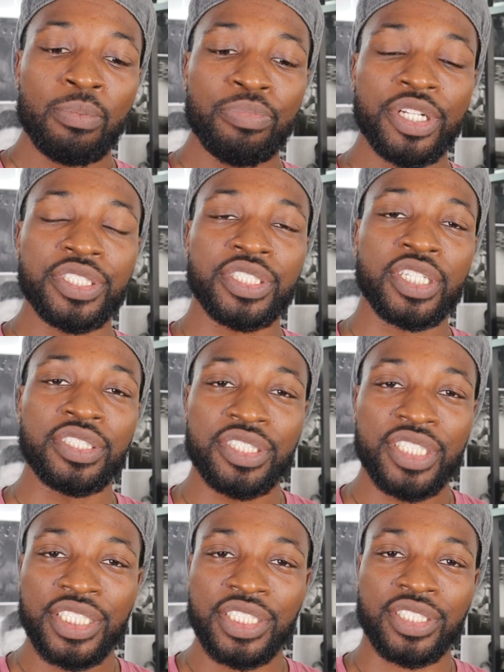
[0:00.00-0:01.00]
but it's
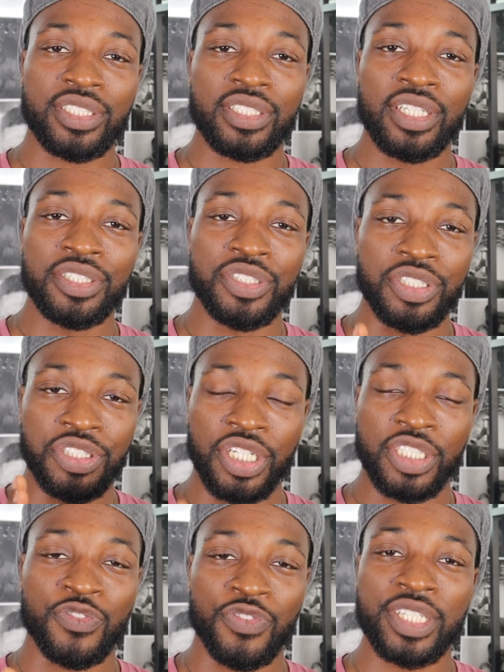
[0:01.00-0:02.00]
condensed into
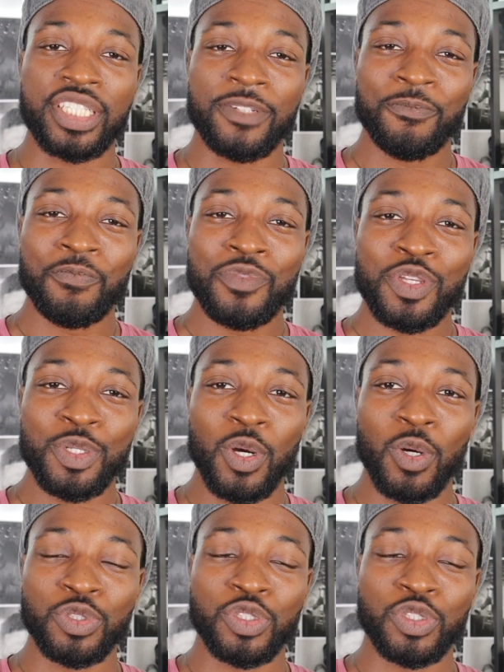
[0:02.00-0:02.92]
just funny, you know?